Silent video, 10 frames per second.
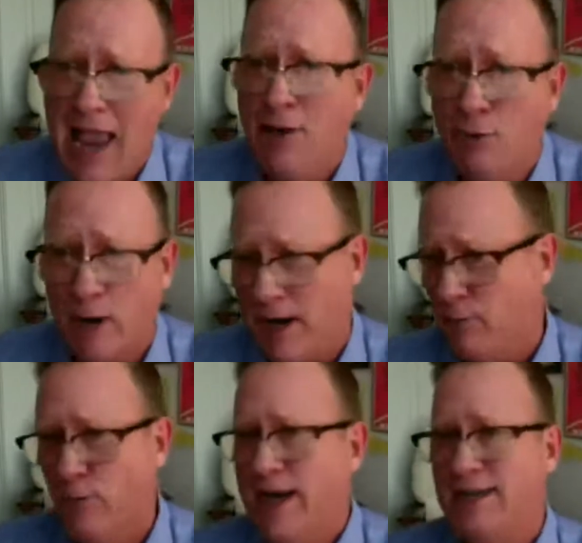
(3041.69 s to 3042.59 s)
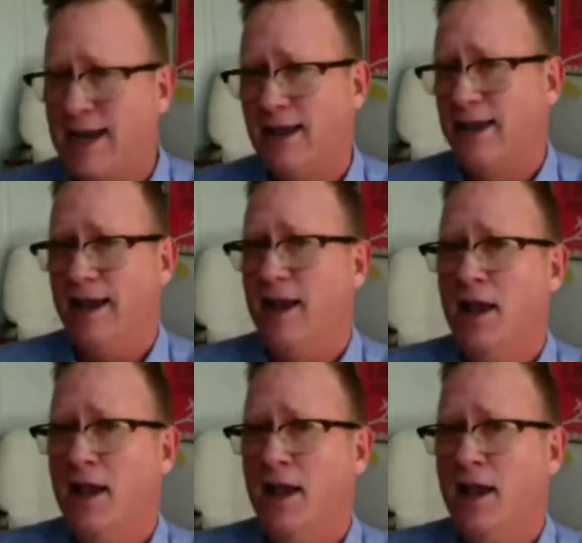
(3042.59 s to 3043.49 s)
angry retelling
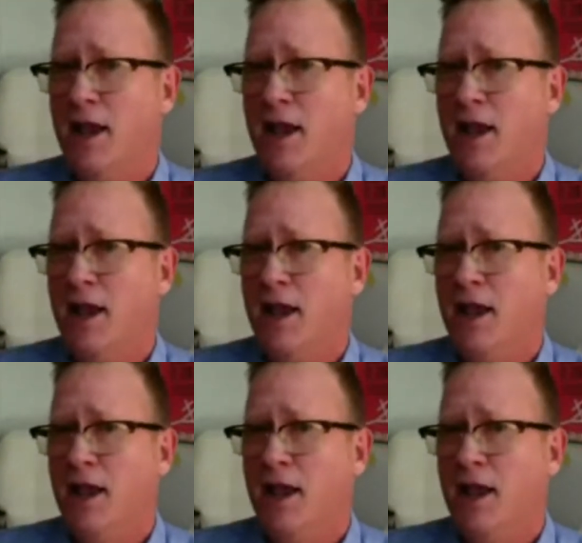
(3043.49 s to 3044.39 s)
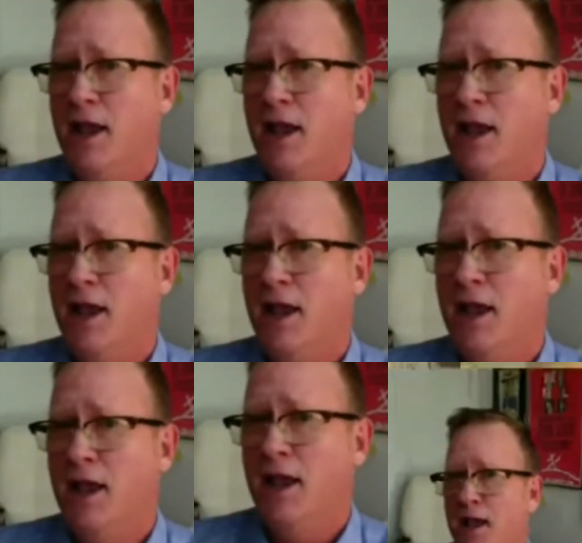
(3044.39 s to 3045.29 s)
the Texas Revolution, in which